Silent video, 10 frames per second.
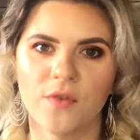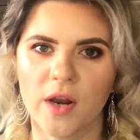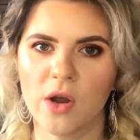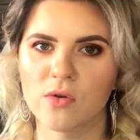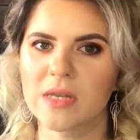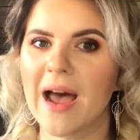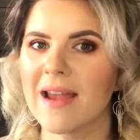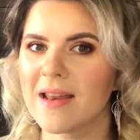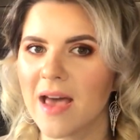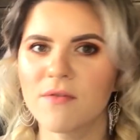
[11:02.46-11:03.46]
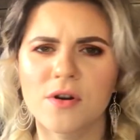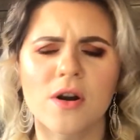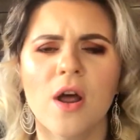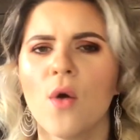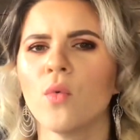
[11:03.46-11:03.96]
videos. I
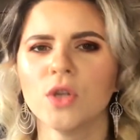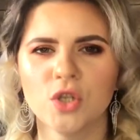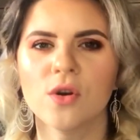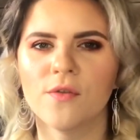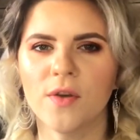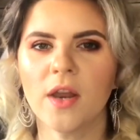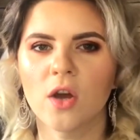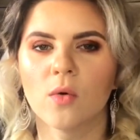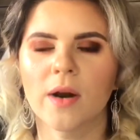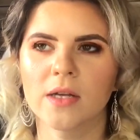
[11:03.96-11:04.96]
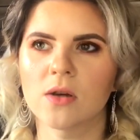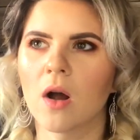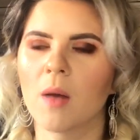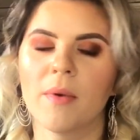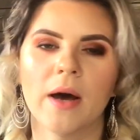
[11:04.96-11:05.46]
never would do a video where I
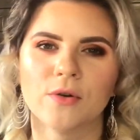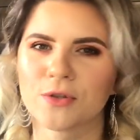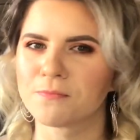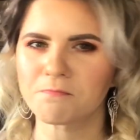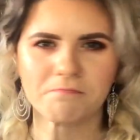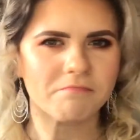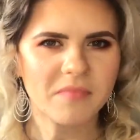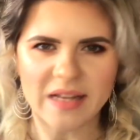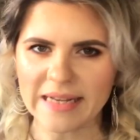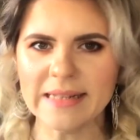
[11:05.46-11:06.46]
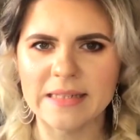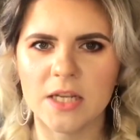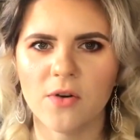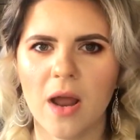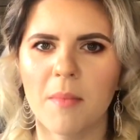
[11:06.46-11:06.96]
talk about
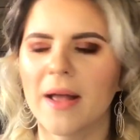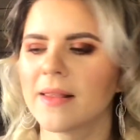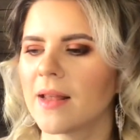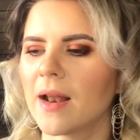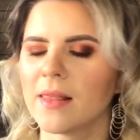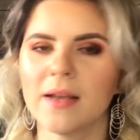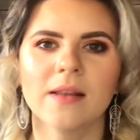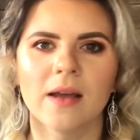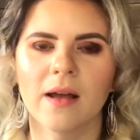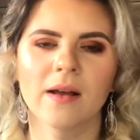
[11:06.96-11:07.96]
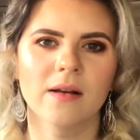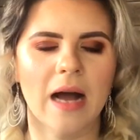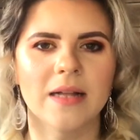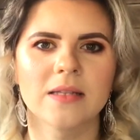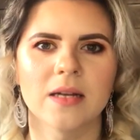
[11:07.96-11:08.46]
Instagram and then I link the
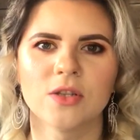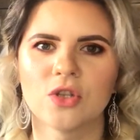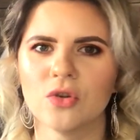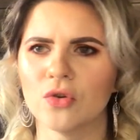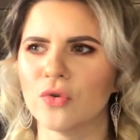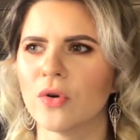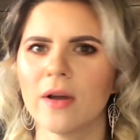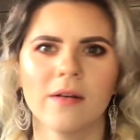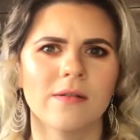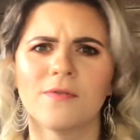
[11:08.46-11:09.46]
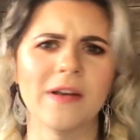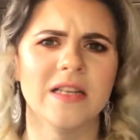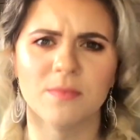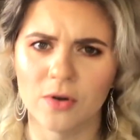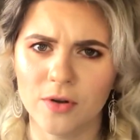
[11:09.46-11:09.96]
content to
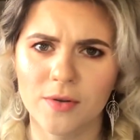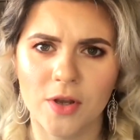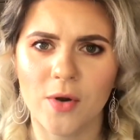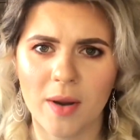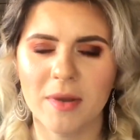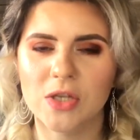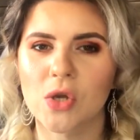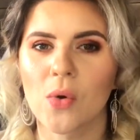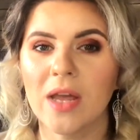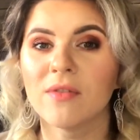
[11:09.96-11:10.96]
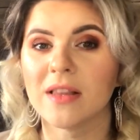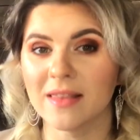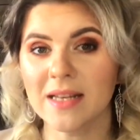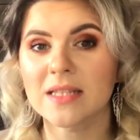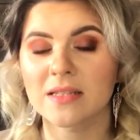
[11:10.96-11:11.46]
Facebook. You know what I mean? So even
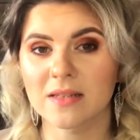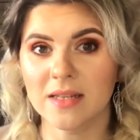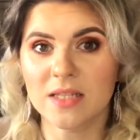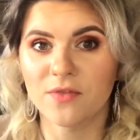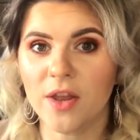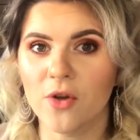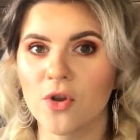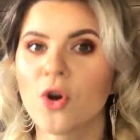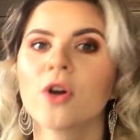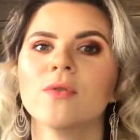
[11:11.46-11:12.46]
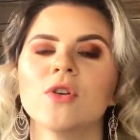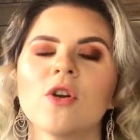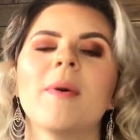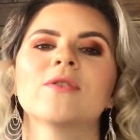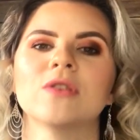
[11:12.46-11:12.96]
this video,
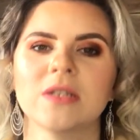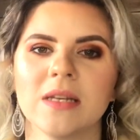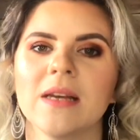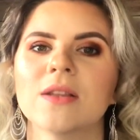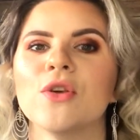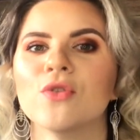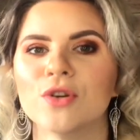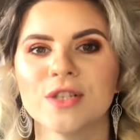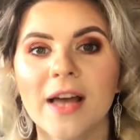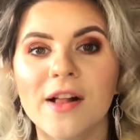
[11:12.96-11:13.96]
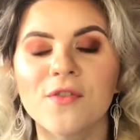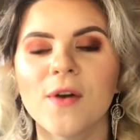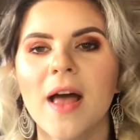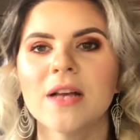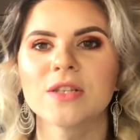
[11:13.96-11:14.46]
you're about to see it
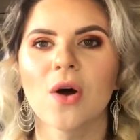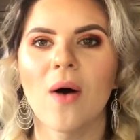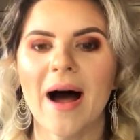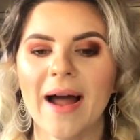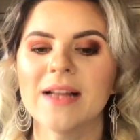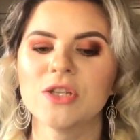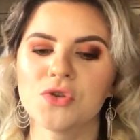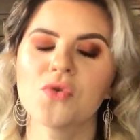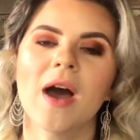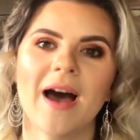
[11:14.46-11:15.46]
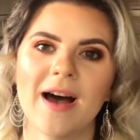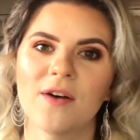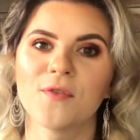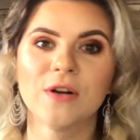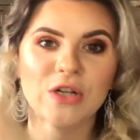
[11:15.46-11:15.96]
yourself. So I do
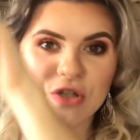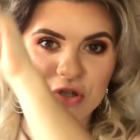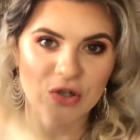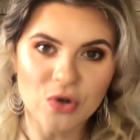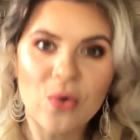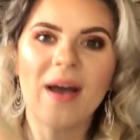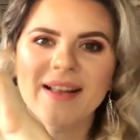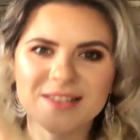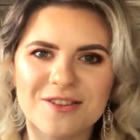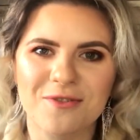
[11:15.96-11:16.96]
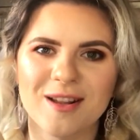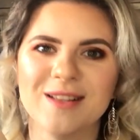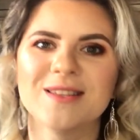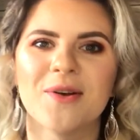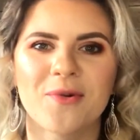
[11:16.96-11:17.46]
have 2 end
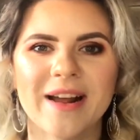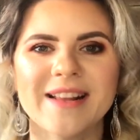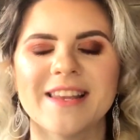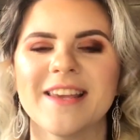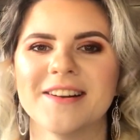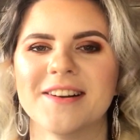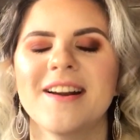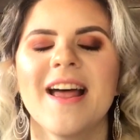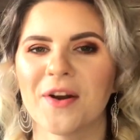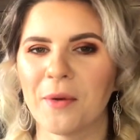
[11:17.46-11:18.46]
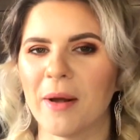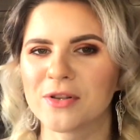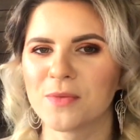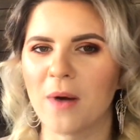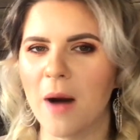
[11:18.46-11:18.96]
screens right here that are
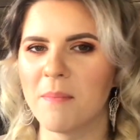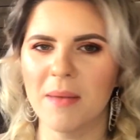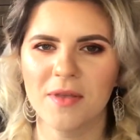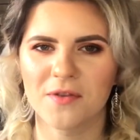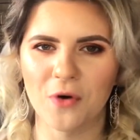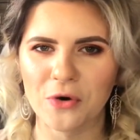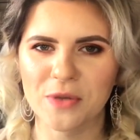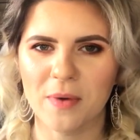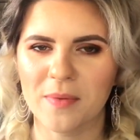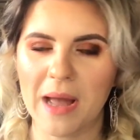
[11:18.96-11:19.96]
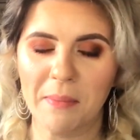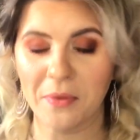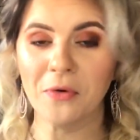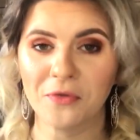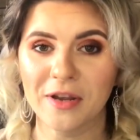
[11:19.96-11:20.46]
about to pop. Maybe they've already popped
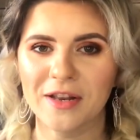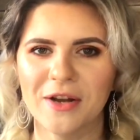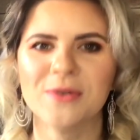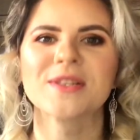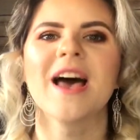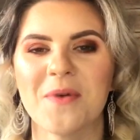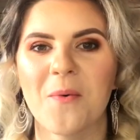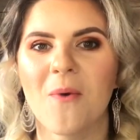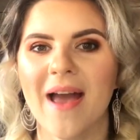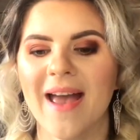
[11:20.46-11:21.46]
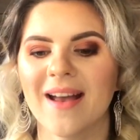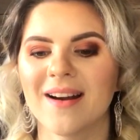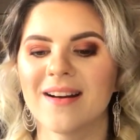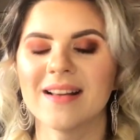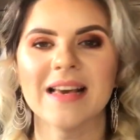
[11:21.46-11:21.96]
up, who freaking knows,
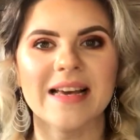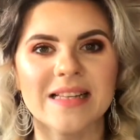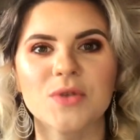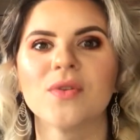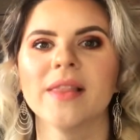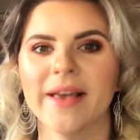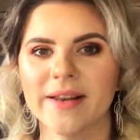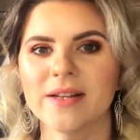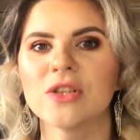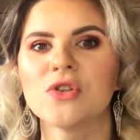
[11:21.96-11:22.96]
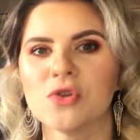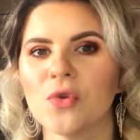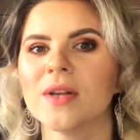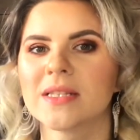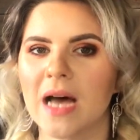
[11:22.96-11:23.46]
where it's related
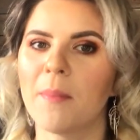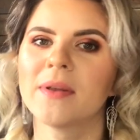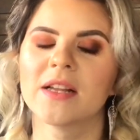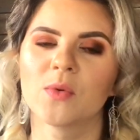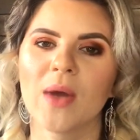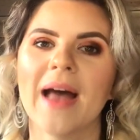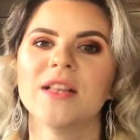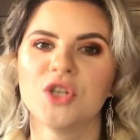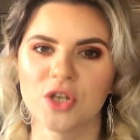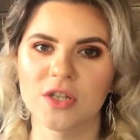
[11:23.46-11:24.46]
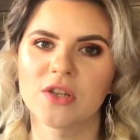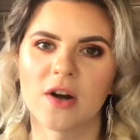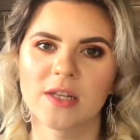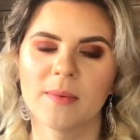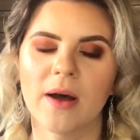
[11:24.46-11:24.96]
to the topic that we had just
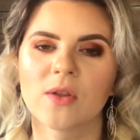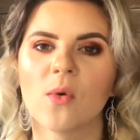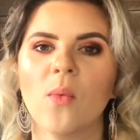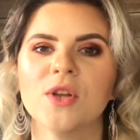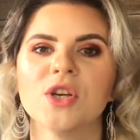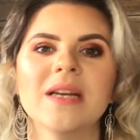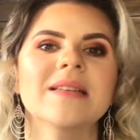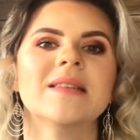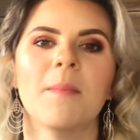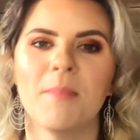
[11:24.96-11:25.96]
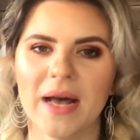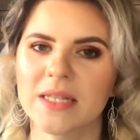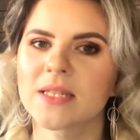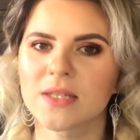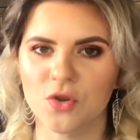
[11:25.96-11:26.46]
talked about, which is the
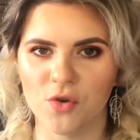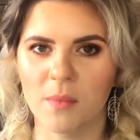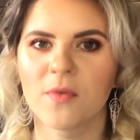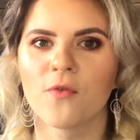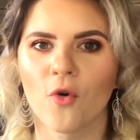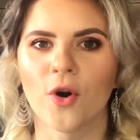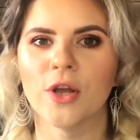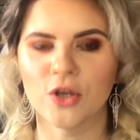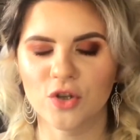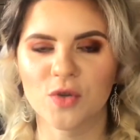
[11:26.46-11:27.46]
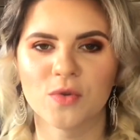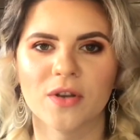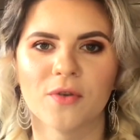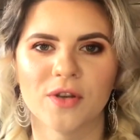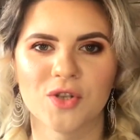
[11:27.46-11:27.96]
best script for YouTube to
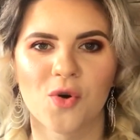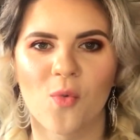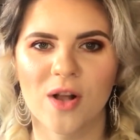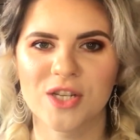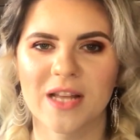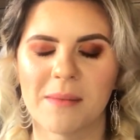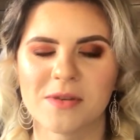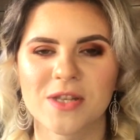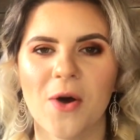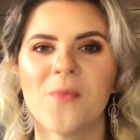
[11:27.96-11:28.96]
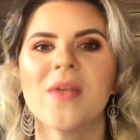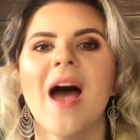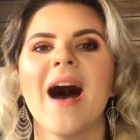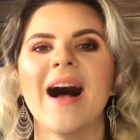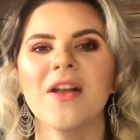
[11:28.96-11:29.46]
increase your watch time. So
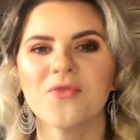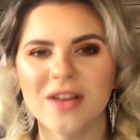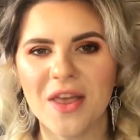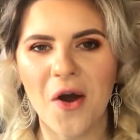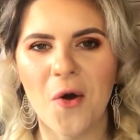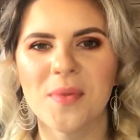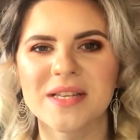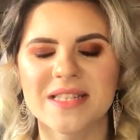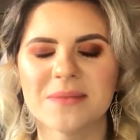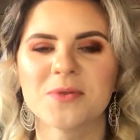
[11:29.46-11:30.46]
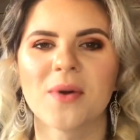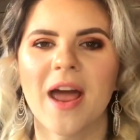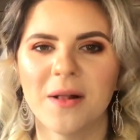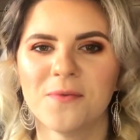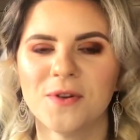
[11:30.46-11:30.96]
I really hope these tips were
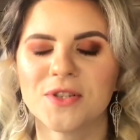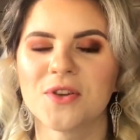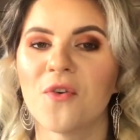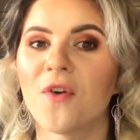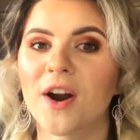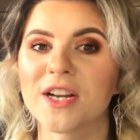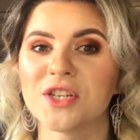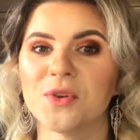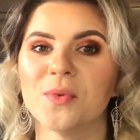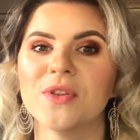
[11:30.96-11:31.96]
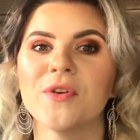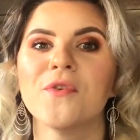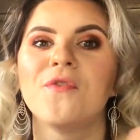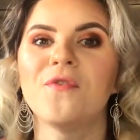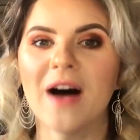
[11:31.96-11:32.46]
helpful. So far I shared with
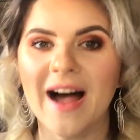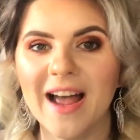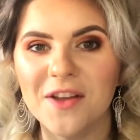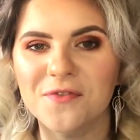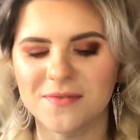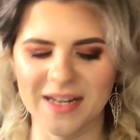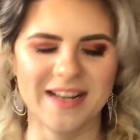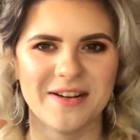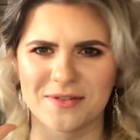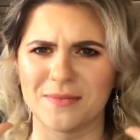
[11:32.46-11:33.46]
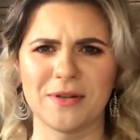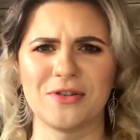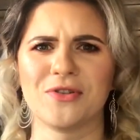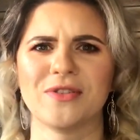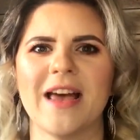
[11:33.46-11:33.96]
you 5, I was about
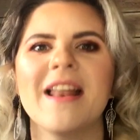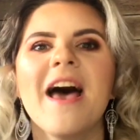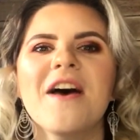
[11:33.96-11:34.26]
to show 10,